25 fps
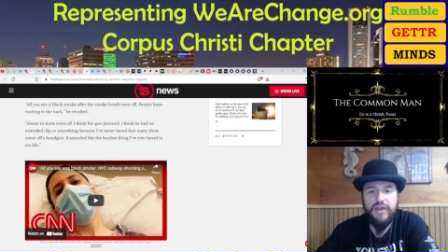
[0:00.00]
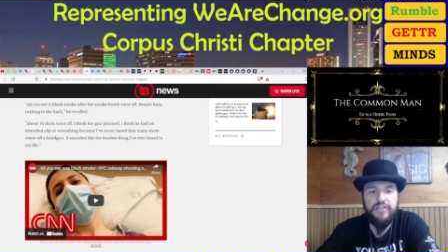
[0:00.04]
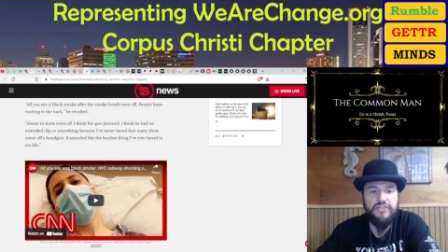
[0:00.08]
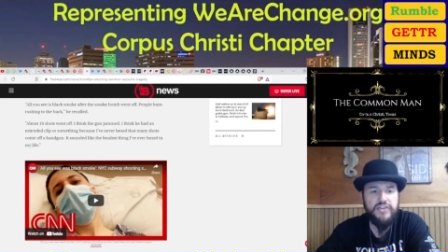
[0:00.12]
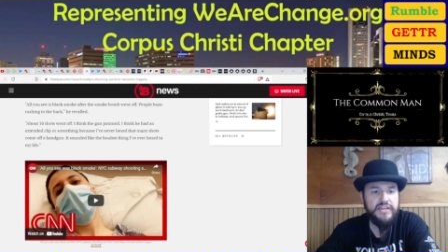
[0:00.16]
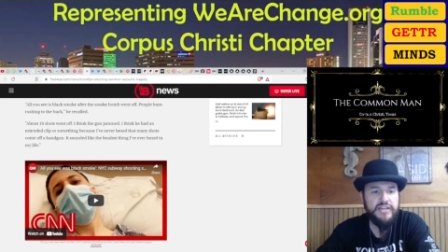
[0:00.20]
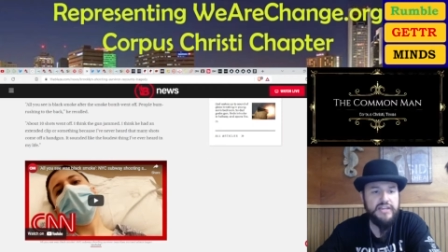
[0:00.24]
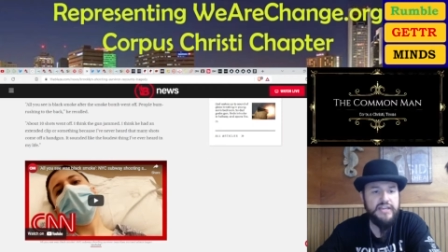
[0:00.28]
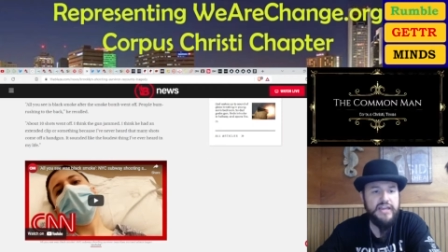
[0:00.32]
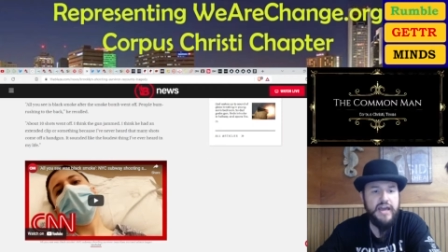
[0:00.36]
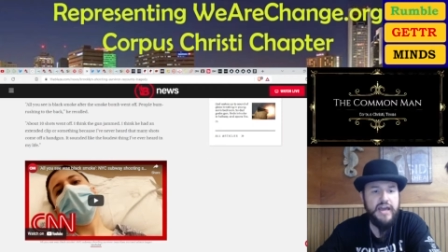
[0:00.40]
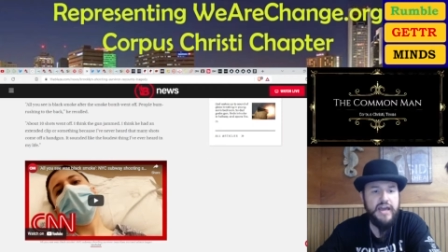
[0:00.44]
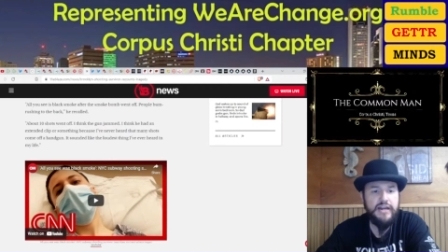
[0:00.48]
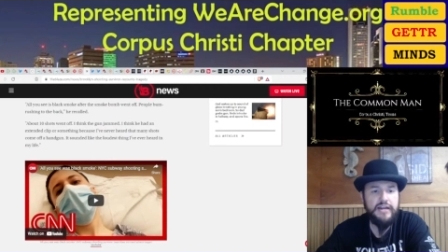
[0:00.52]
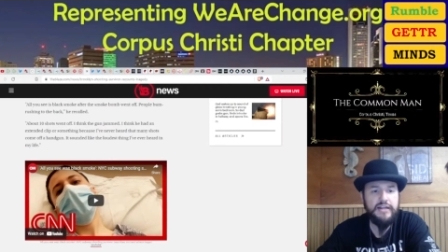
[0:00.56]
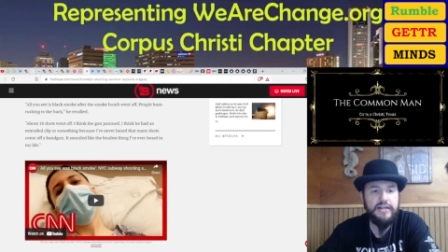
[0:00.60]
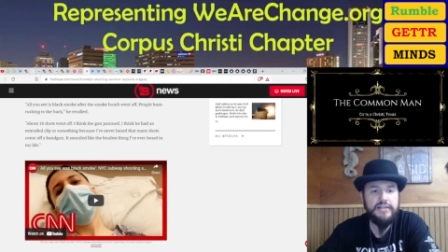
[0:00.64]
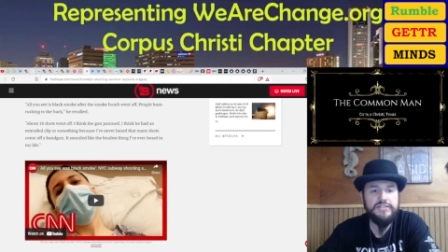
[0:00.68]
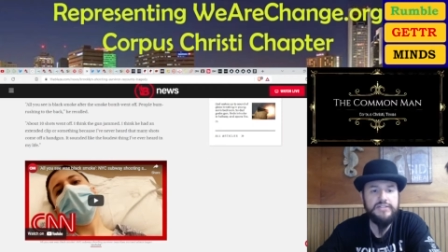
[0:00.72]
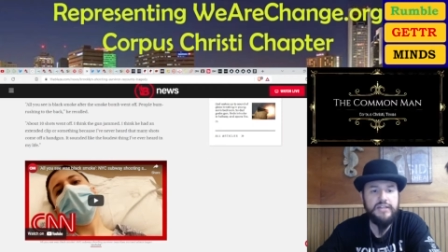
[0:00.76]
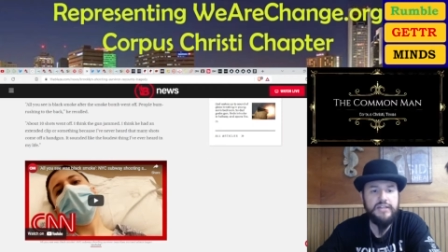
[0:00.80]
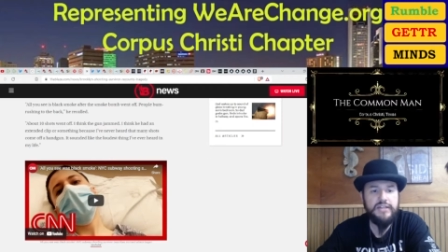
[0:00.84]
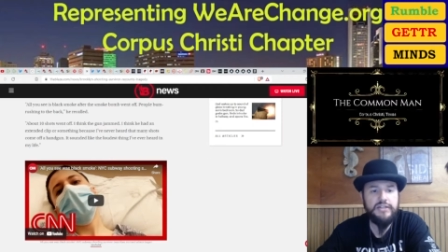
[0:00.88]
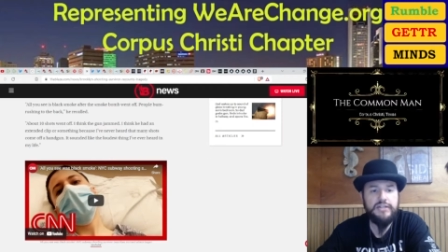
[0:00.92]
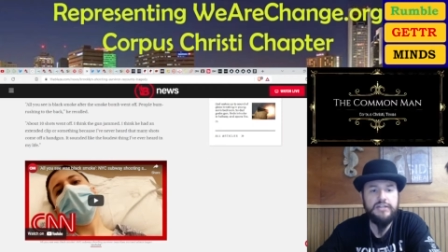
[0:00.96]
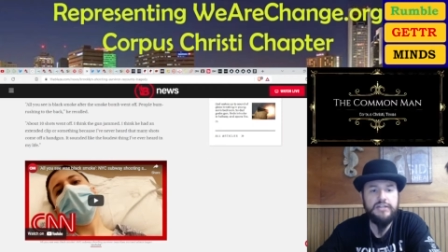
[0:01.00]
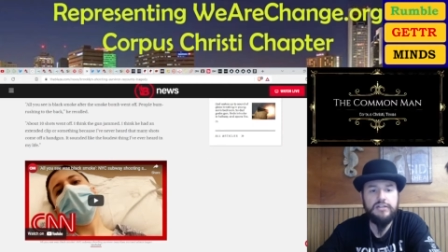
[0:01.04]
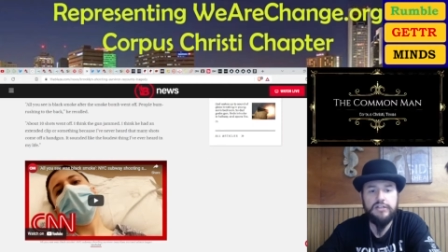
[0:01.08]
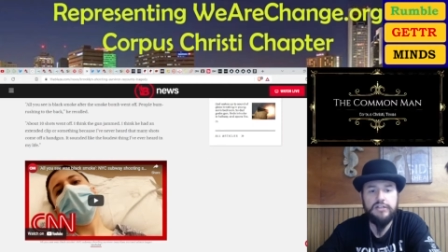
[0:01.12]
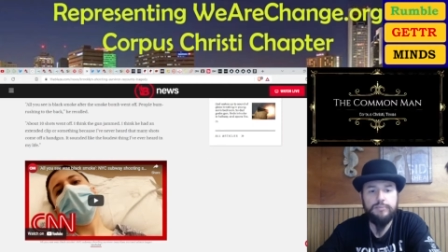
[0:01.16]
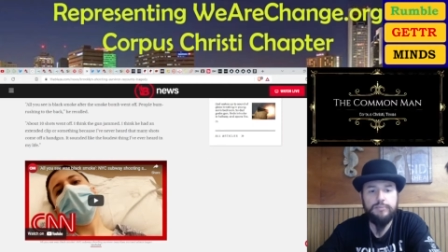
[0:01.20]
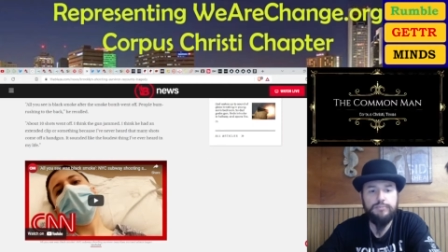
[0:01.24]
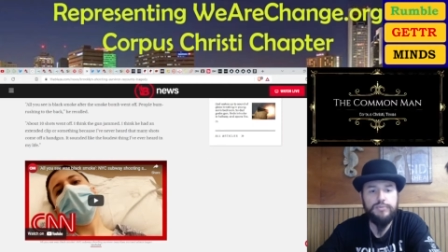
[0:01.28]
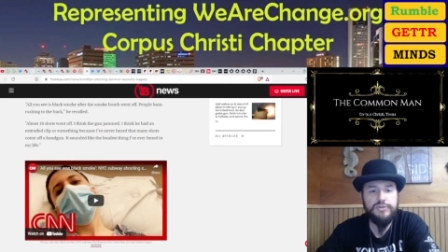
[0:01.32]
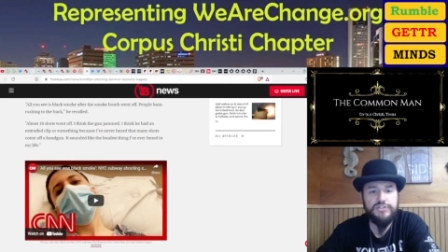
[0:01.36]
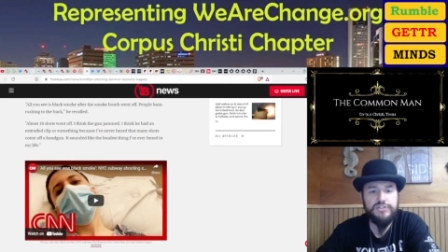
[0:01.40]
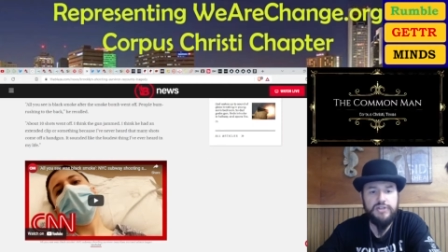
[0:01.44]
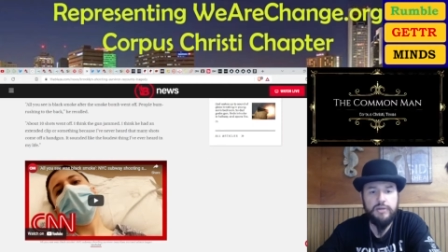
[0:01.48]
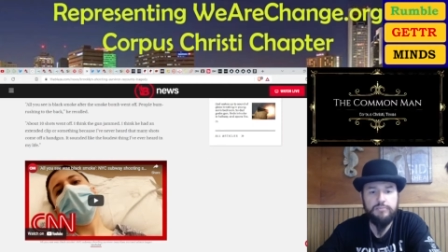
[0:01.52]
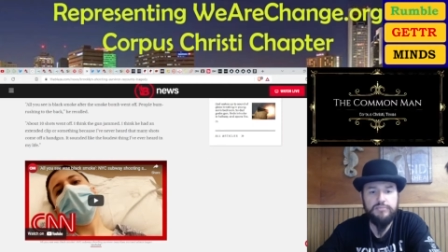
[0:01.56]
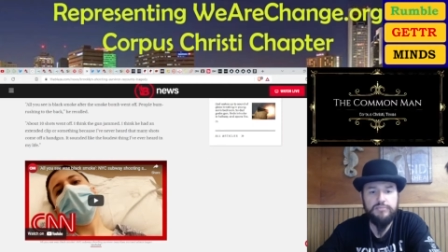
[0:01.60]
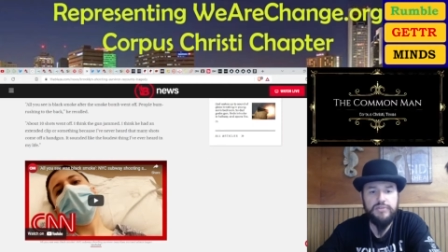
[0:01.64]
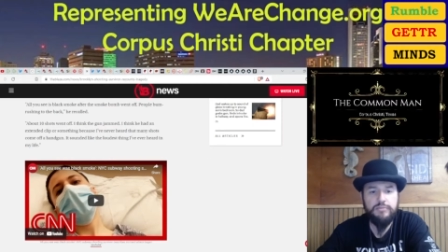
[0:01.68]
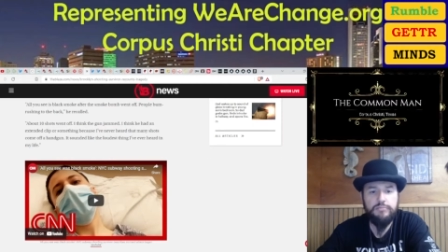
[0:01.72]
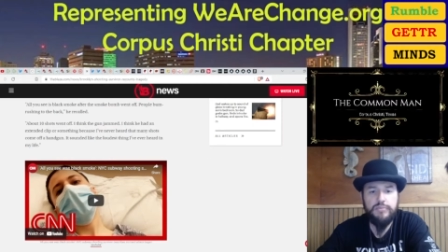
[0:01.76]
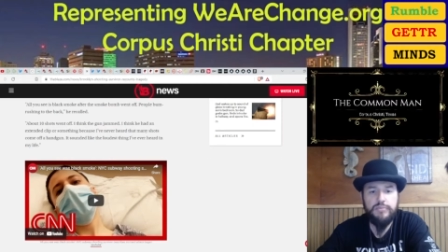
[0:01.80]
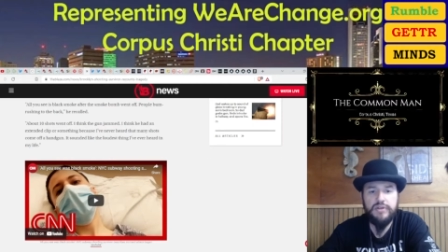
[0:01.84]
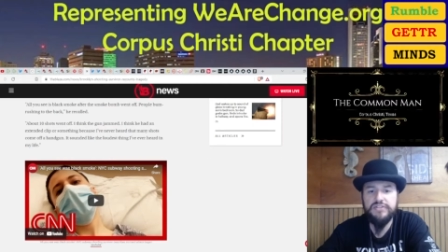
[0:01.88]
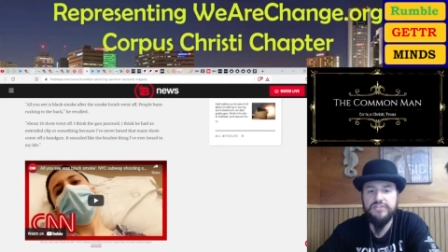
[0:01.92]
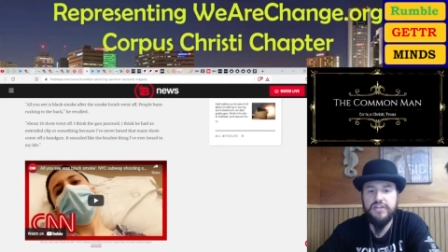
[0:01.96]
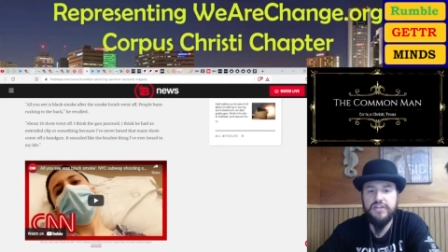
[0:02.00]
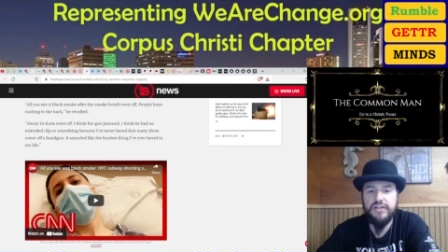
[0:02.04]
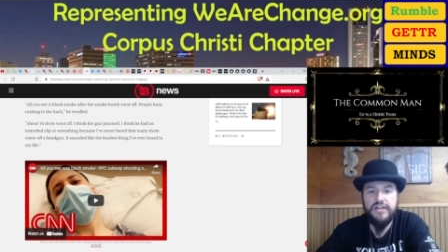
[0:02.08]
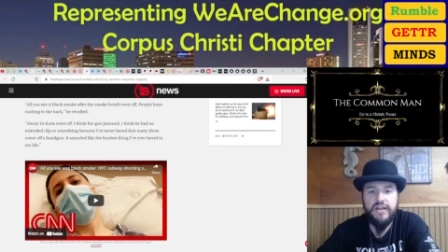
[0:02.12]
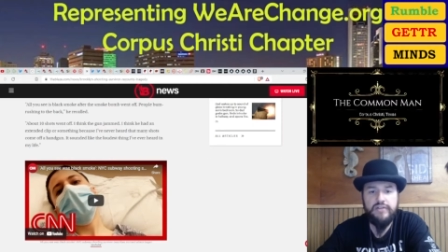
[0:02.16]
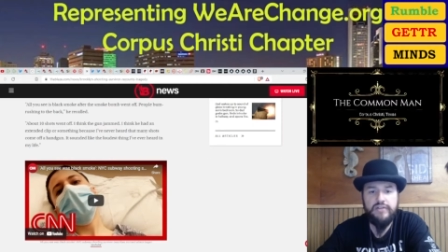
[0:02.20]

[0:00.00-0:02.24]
I think he had an extended clip or something because I